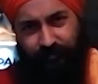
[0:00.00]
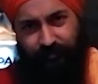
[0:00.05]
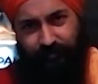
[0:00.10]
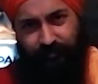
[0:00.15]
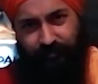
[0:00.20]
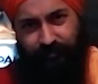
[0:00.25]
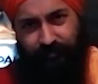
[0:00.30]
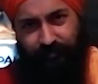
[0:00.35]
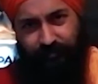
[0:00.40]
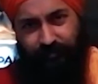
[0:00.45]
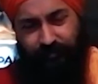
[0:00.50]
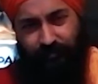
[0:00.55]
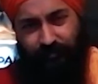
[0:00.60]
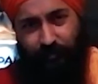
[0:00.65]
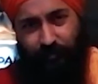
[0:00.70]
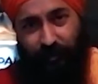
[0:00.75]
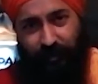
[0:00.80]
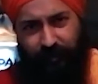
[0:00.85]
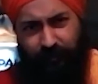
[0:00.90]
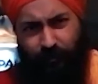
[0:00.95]
Mm
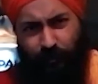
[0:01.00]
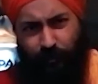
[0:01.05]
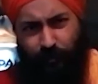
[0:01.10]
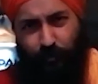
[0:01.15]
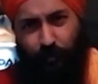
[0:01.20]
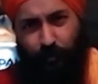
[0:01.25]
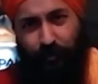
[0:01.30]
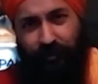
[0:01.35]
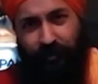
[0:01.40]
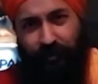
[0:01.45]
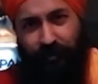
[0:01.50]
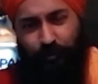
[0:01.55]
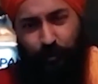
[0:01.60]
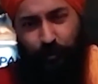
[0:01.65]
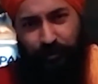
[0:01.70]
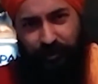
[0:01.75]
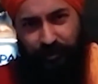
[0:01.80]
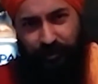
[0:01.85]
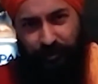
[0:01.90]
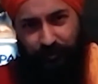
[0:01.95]
when you invoke
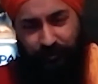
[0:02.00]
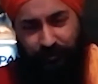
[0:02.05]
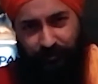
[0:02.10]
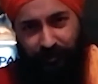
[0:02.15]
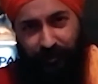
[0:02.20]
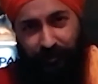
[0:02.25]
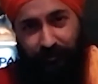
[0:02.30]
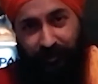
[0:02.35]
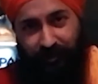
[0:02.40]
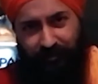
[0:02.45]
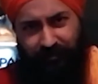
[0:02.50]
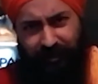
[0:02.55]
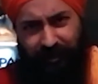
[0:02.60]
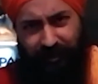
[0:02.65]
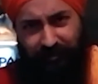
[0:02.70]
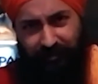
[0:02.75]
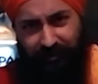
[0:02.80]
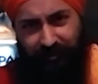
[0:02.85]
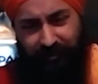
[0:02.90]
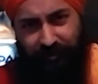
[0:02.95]
devotion, when you have
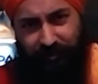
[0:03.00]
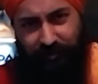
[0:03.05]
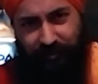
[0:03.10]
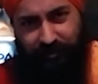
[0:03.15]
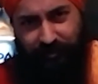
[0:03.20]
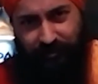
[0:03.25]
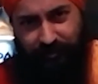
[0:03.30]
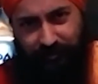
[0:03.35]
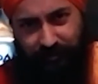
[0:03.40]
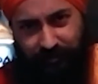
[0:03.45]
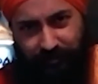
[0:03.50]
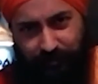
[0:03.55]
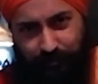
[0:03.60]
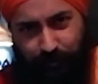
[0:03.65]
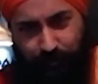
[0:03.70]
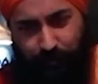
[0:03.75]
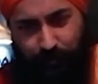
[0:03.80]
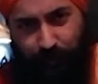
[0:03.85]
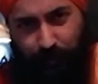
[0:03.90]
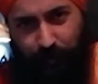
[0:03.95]
reverence,
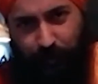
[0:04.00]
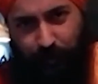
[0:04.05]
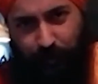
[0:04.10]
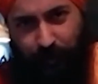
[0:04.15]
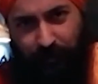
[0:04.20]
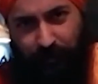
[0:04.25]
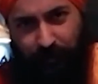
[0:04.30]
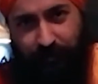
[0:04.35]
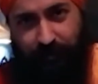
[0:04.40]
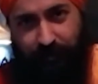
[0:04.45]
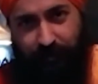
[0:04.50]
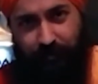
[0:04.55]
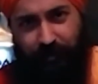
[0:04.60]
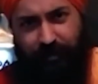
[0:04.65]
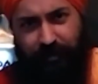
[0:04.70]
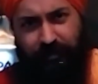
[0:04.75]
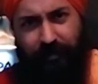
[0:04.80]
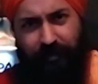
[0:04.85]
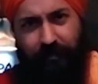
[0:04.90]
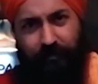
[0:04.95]
it's called
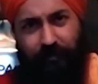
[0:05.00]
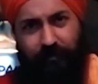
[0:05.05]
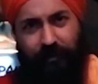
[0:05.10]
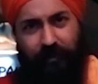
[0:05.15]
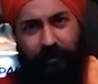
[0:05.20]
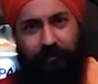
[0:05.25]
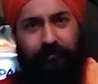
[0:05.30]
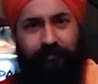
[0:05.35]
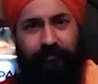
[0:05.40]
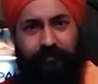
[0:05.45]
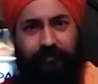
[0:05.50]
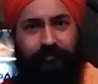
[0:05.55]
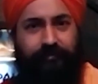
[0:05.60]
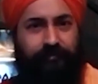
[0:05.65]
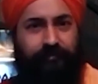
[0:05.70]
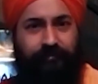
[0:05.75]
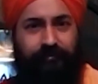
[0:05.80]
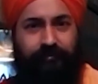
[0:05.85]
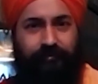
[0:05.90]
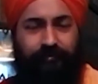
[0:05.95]
bhakti yoga.
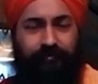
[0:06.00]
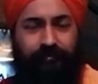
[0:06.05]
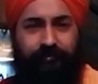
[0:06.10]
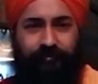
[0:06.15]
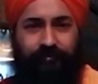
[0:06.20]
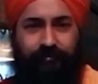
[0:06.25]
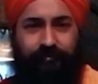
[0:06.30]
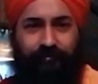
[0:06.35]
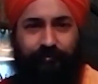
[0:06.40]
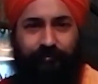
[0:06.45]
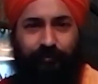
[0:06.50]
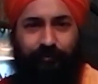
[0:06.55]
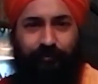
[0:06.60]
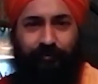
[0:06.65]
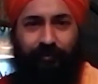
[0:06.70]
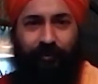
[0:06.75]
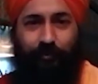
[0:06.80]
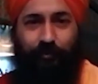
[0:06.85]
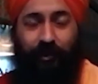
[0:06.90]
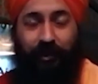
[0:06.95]

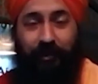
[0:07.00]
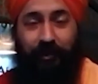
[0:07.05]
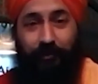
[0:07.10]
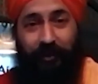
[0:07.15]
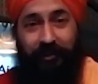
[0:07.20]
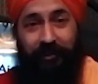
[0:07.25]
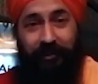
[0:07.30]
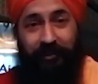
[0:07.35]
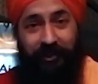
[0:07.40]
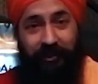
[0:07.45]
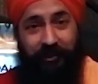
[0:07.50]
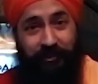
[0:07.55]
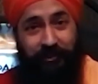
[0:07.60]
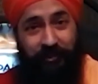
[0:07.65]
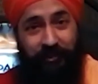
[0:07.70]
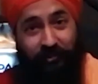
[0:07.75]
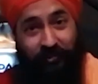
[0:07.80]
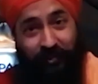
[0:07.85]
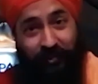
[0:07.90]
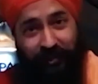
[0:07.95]
When you can touch
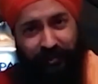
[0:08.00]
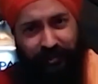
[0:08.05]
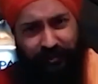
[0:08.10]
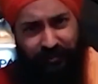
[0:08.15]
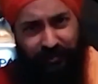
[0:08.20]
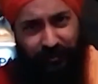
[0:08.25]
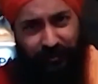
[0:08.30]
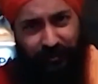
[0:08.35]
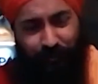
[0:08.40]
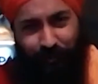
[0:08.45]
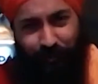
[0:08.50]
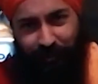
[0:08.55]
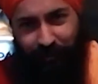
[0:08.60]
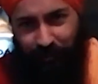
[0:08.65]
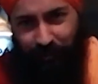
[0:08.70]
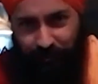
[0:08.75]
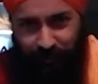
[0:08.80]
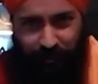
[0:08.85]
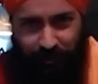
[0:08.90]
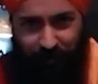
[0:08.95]
the trees
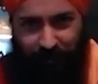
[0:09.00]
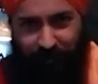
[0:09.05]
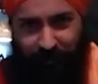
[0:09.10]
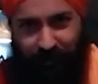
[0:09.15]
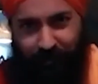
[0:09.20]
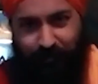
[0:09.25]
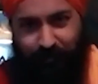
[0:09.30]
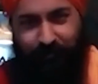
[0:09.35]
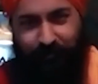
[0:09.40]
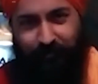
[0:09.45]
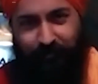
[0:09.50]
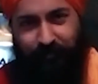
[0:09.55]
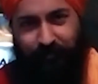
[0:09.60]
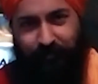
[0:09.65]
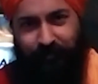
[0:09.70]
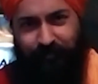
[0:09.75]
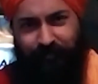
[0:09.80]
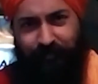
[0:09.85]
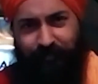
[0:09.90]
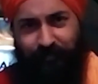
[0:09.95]
without your story,
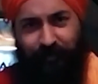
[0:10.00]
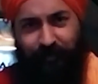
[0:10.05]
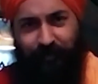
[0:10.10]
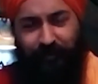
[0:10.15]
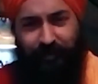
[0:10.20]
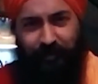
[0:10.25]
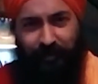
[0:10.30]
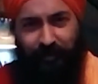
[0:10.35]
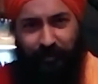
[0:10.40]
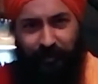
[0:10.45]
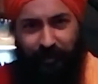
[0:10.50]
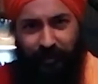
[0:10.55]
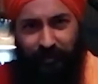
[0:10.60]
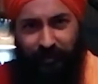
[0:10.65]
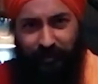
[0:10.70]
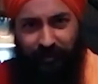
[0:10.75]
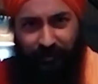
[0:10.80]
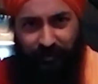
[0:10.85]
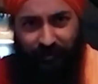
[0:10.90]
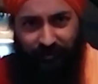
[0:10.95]
just
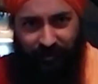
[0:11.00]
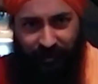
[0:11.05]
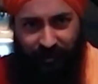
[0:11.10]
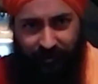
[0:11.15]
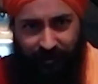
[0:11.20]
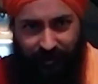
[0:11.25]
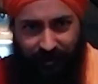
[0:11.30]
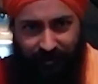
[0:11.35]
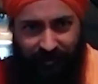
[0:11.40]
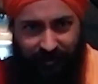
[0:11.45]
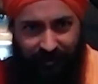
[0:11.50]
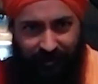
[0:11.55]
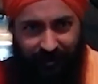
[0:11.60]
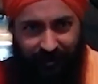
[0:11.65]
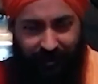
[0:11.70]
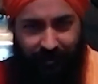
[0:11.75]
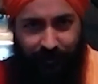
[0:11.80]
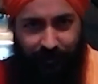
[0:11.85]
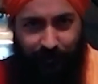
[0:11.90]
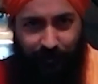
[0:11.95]
touching the trees as they
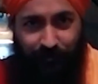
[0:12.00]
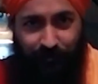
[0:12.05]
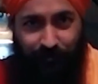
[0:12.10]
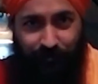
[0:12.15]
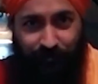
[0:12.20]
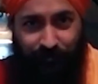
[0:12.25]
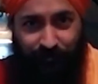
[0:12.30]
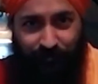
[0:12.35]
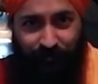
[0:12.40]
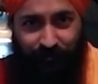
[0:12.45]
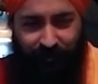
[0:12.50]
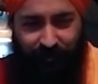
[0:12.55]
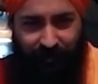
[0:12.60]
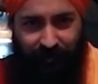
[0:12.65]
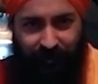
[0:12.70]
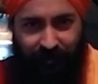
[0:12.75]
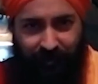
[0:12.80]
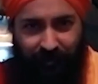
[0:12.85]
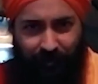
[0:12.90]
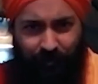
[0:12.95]
are,
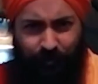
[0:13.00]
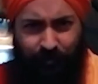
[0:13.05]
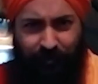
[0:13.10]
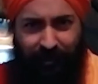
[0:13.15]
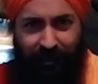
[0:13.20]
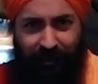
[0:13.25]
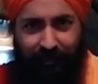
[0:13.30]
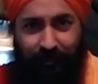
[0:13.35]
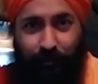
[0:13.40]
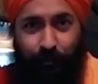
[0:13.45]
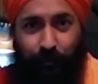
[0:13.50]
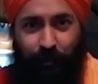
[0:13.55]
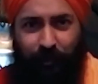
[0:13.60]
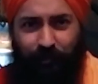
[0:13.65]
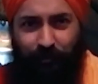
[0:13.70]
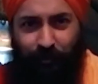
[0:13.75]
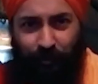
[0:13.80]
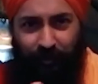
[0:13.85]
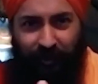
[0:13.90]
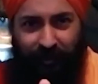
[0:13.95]
know that you are
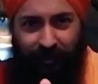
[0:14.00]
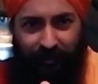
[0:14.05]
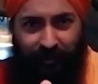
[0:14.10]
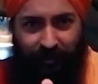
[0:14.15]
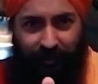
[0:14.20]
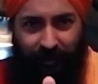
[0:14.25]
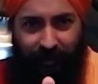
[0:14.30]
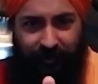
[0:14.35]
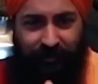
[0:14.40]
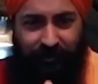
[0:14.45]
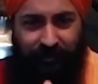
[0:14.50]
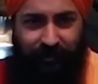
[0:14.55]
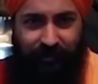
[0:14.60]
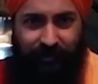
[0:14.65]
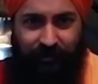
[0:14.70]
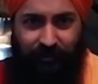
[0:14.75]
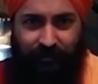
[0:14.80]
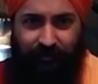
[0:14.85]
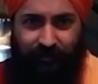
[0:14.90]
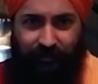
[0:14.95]
invoking the
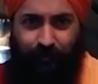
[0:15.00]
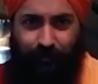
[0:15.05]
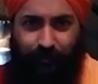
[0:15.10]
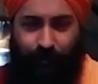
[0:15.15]
goddess.